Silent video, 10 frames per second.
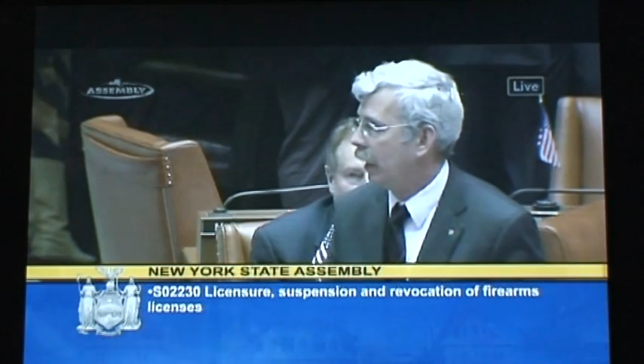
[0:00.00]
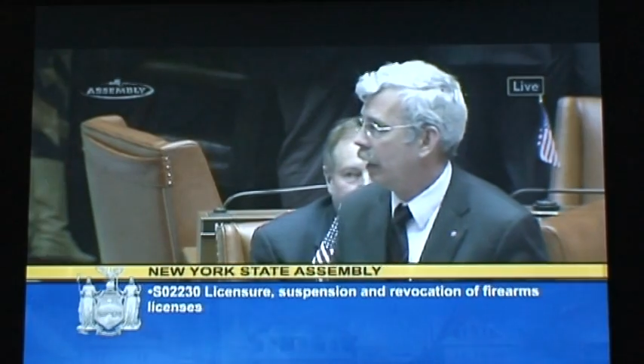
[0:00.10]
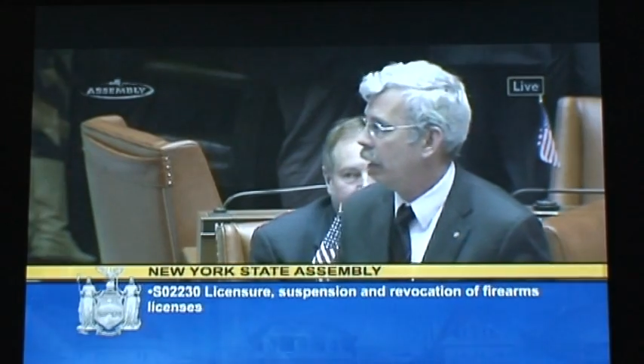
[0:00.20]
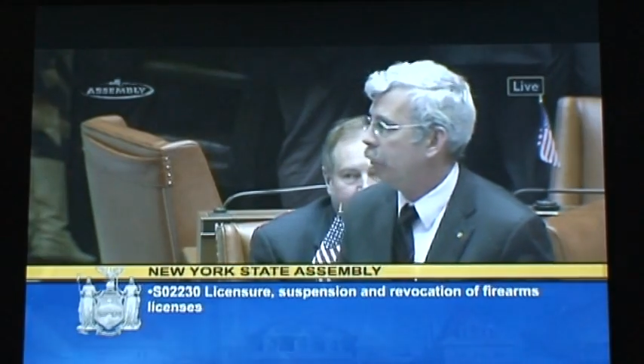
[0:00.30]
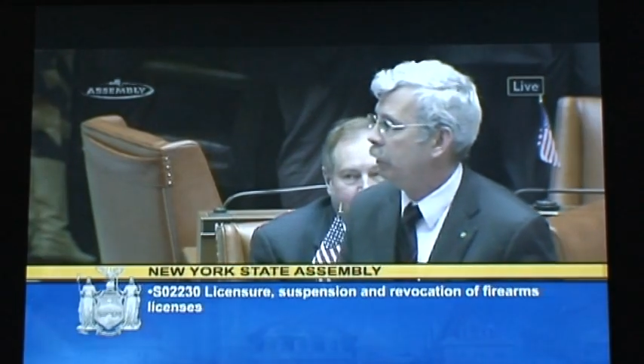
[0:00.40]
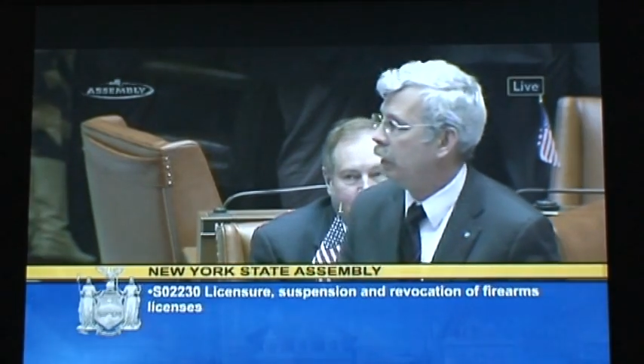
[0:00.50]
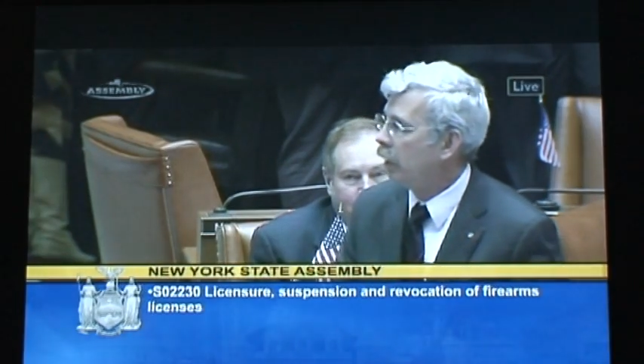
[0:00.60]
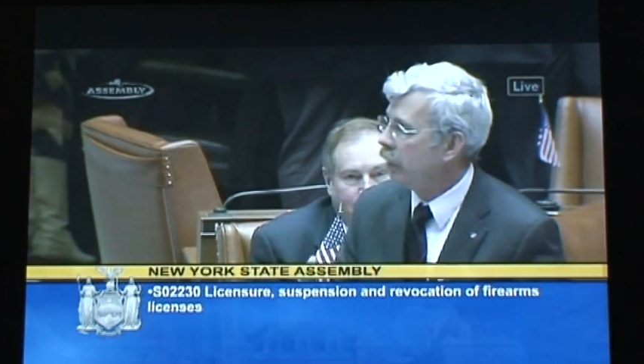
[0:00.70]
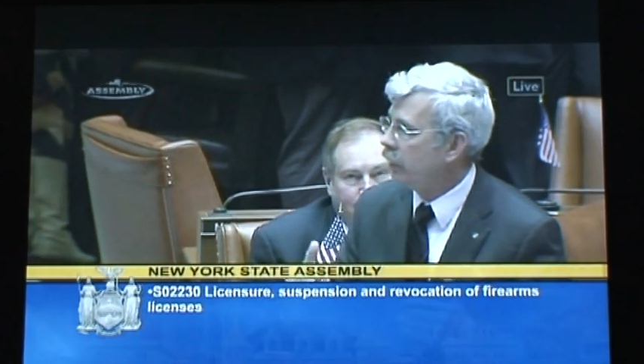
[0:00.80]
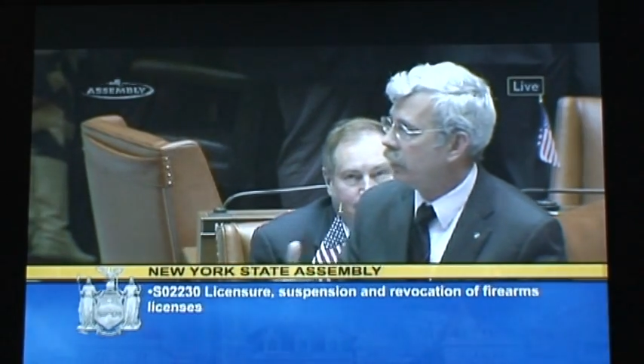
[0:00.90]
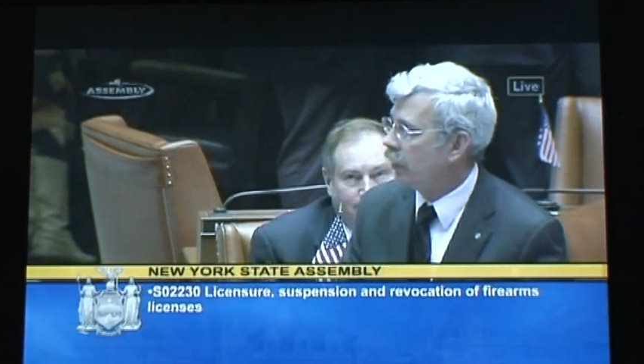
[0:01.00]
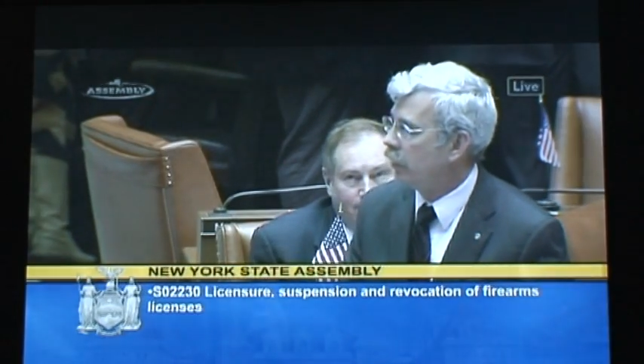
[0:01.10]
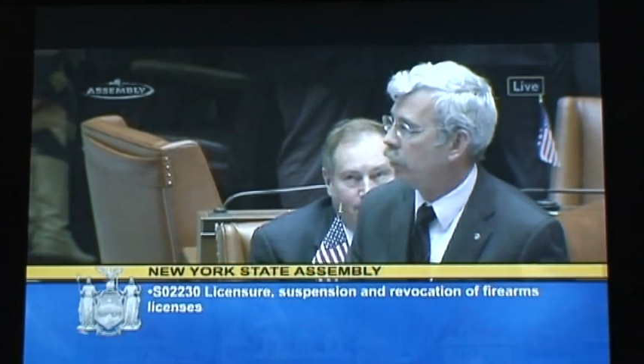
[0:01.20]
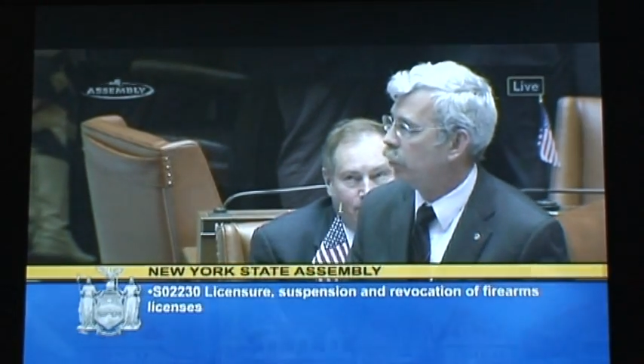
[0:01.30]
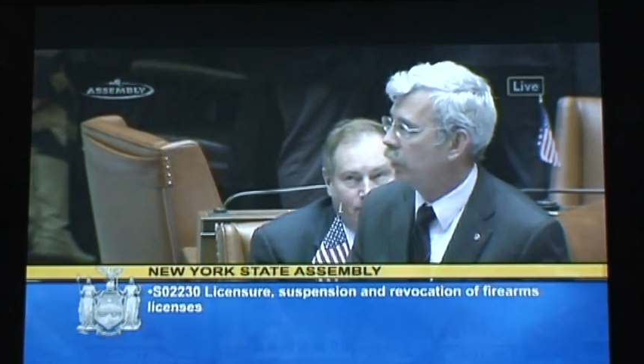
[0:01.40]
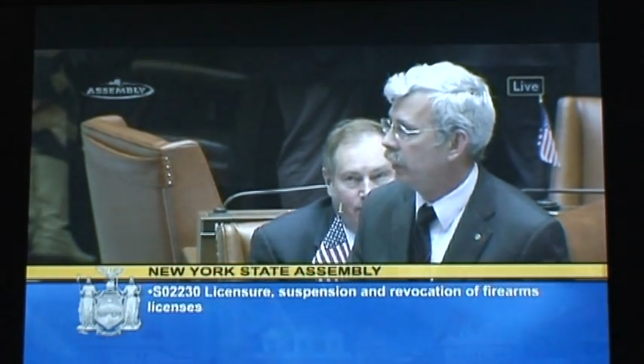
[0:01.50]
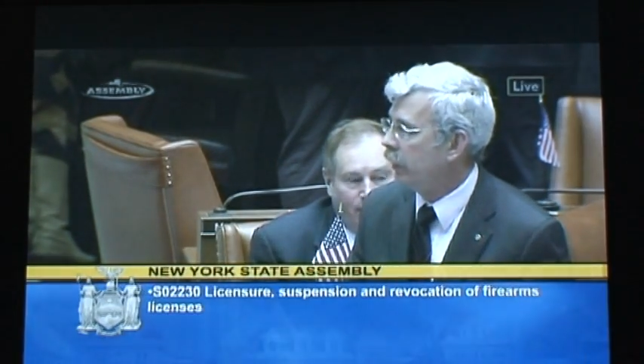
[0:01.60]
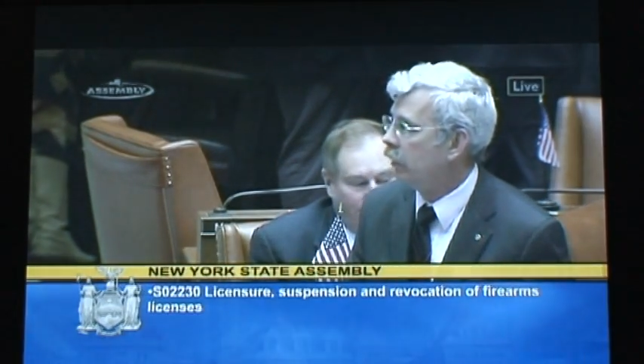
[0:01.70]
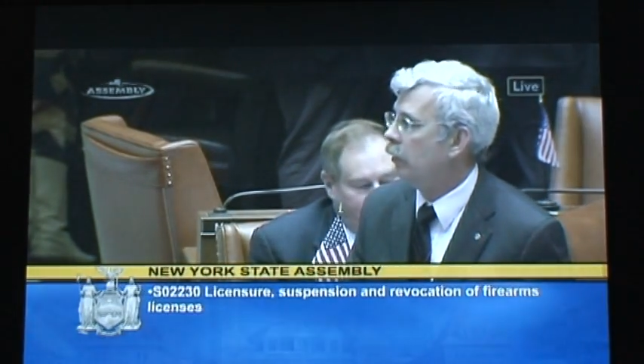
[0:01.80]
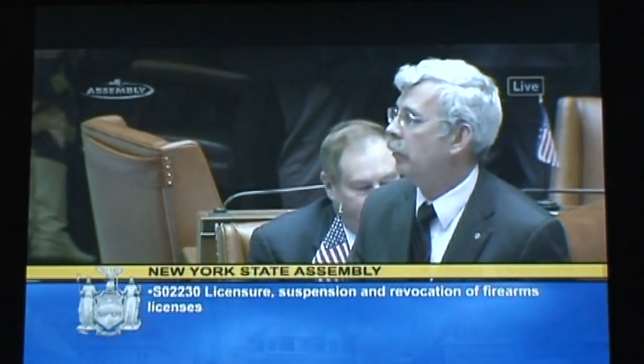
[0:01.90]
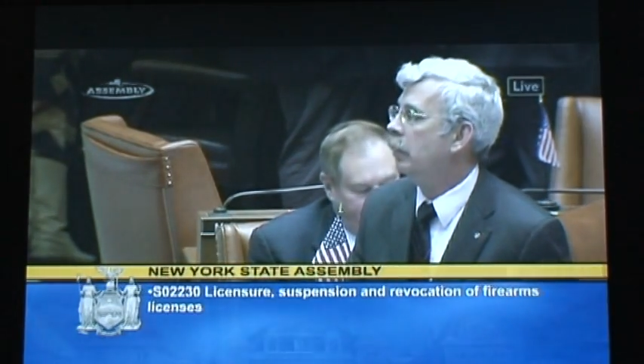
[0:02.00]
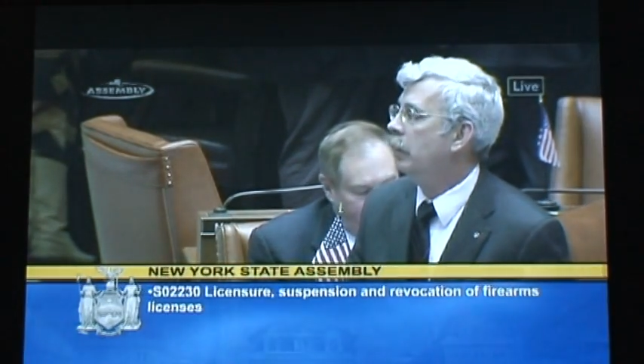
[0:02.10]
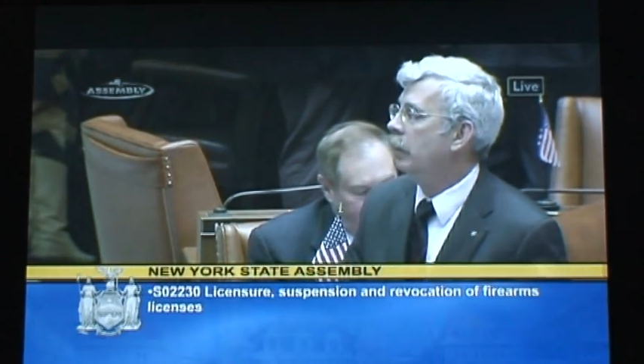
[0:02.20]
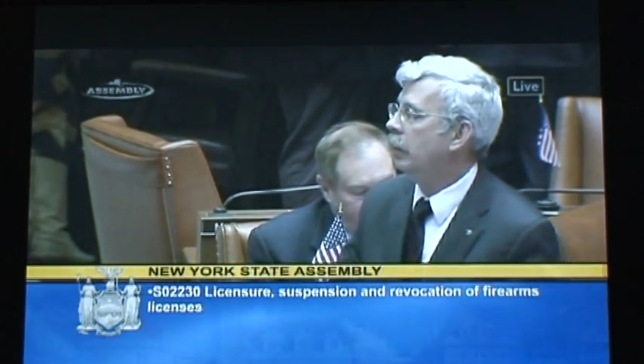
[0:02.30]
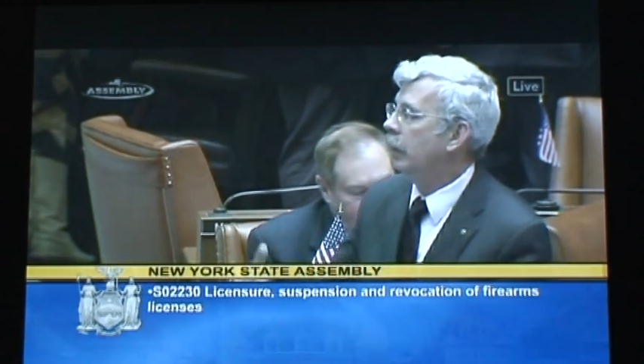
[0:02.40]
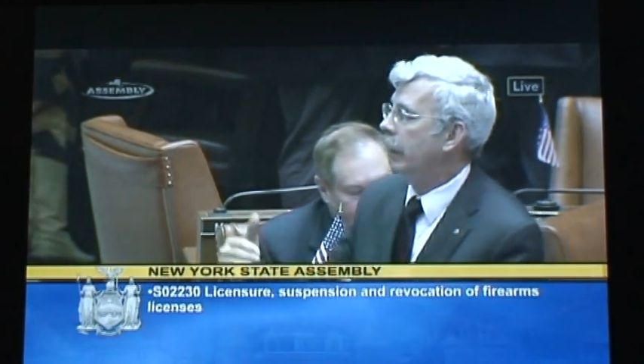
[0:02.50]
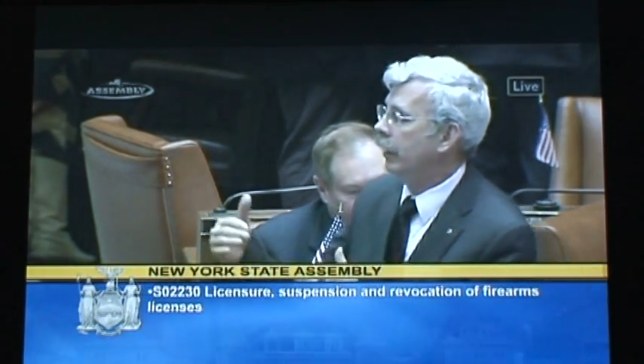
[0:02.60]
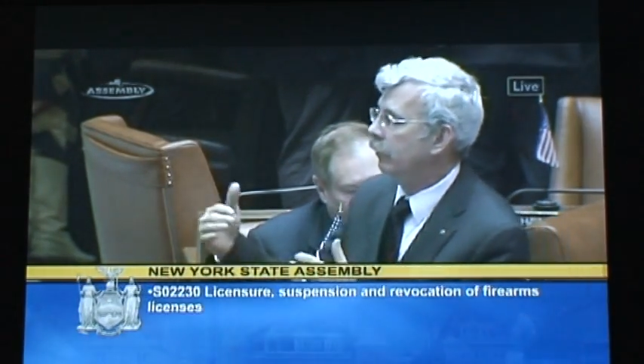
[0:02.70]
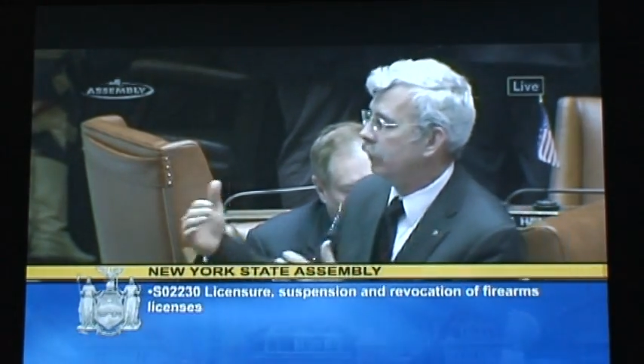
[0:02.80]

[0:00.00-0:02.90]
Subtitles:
got up and all these guns were legal, and